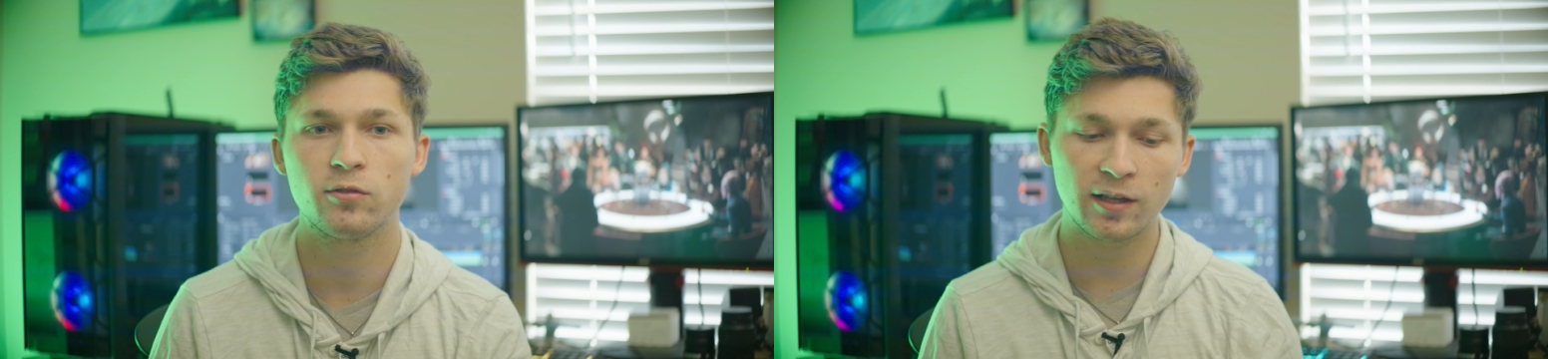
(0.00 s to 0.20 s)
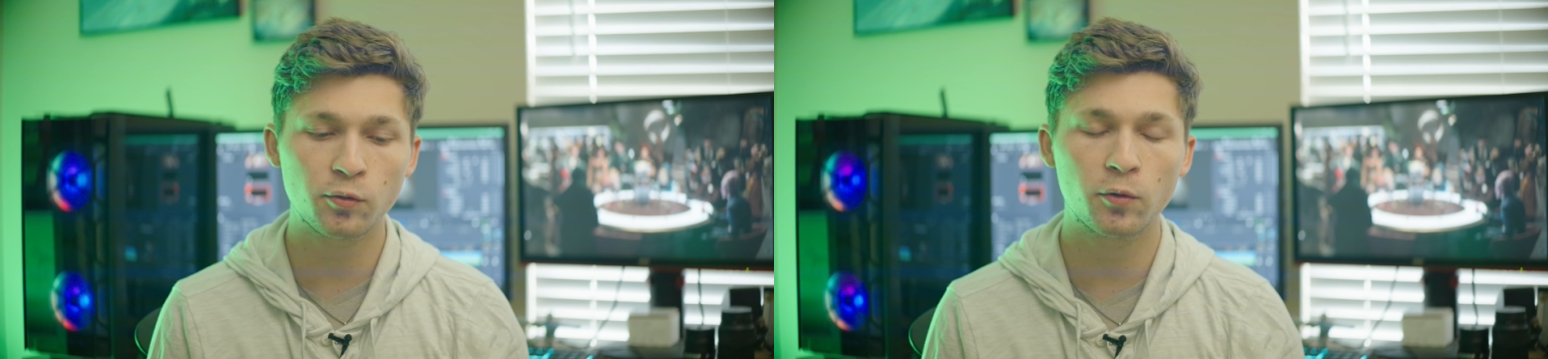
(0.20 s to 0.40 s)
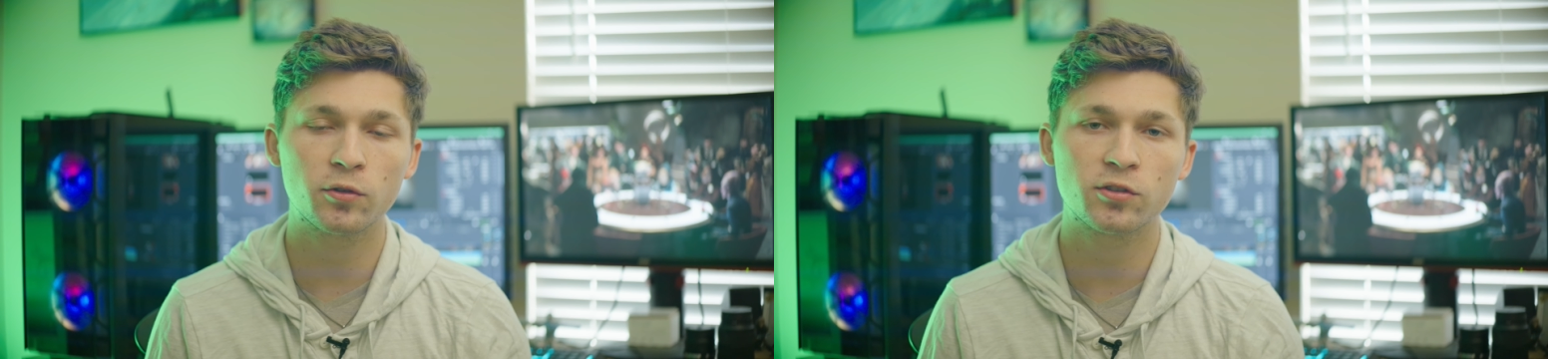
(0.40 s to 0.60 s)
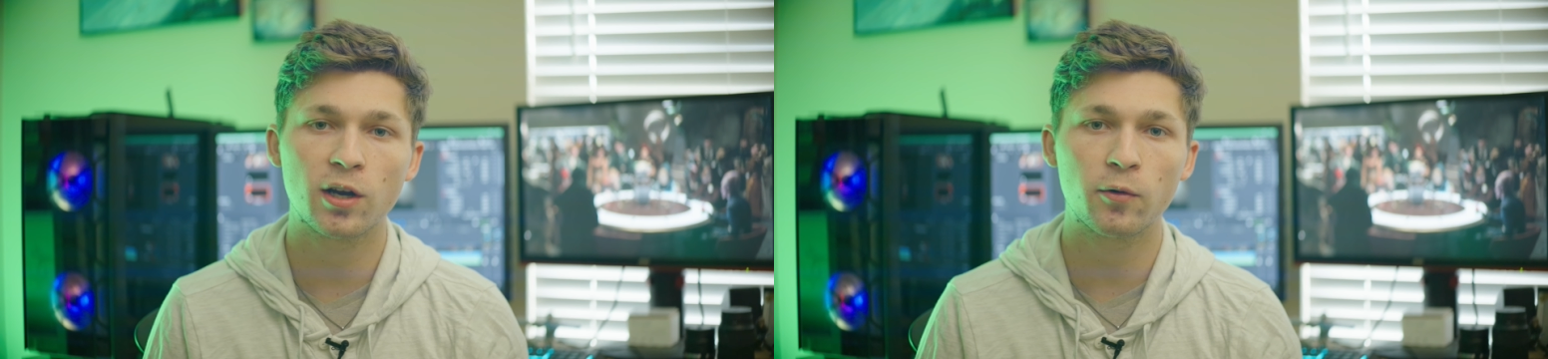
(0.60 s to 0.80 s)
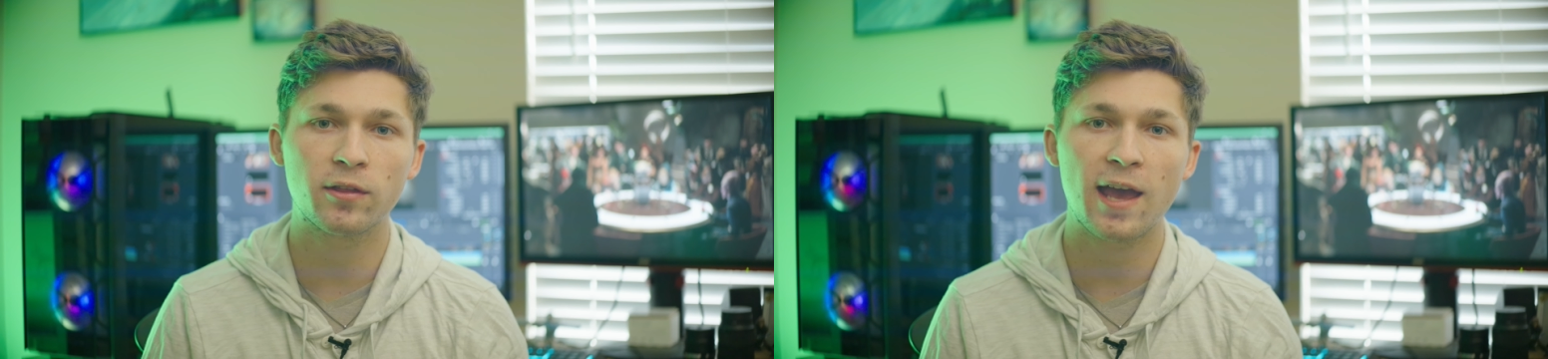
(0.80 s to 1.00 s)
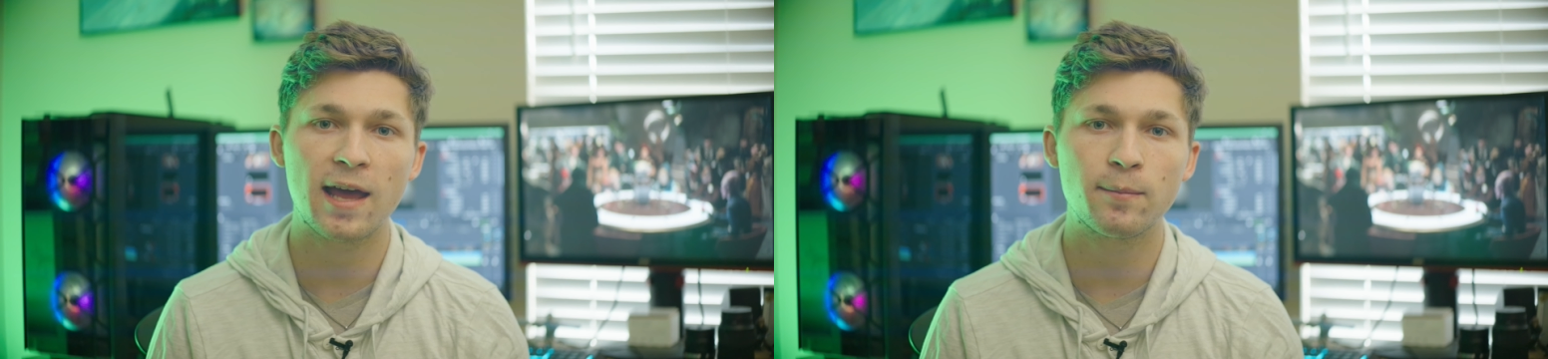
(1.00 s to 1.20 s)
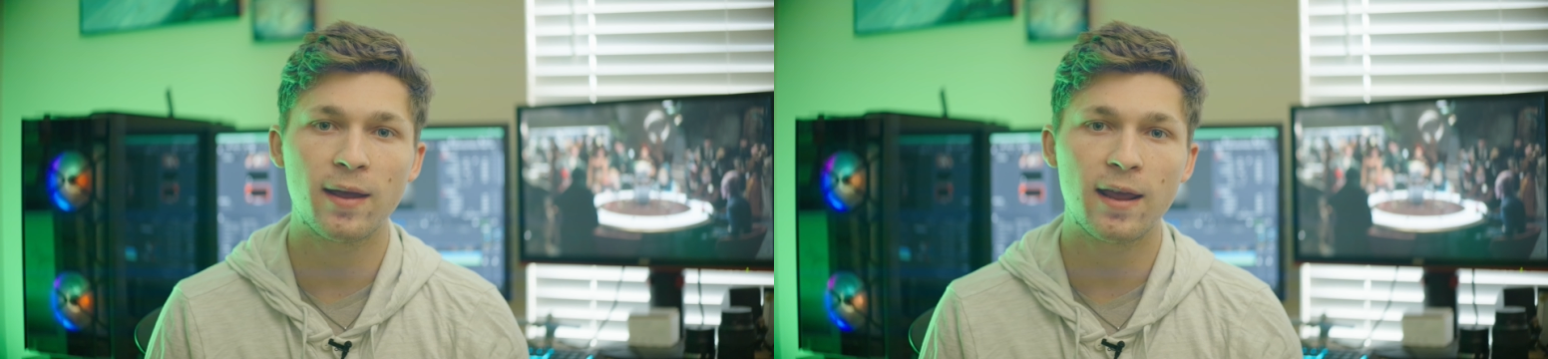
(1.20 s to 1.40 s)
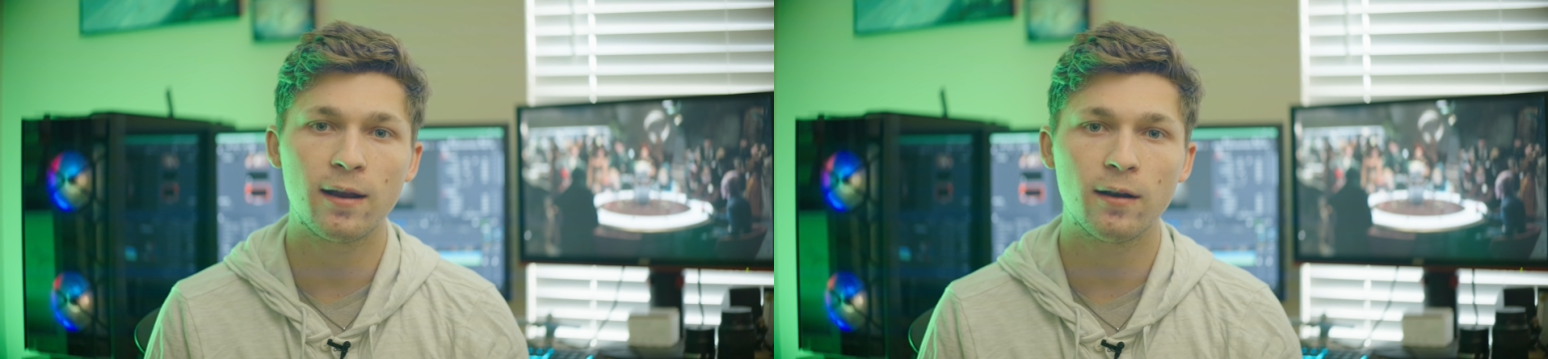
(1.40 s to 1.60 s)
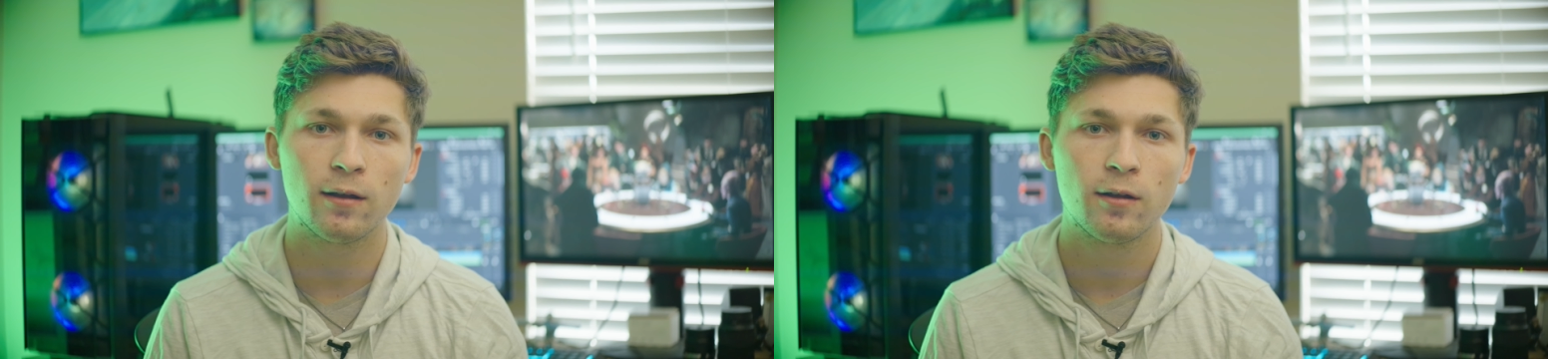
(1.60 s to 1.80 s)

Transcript: This one will start with Cad Bane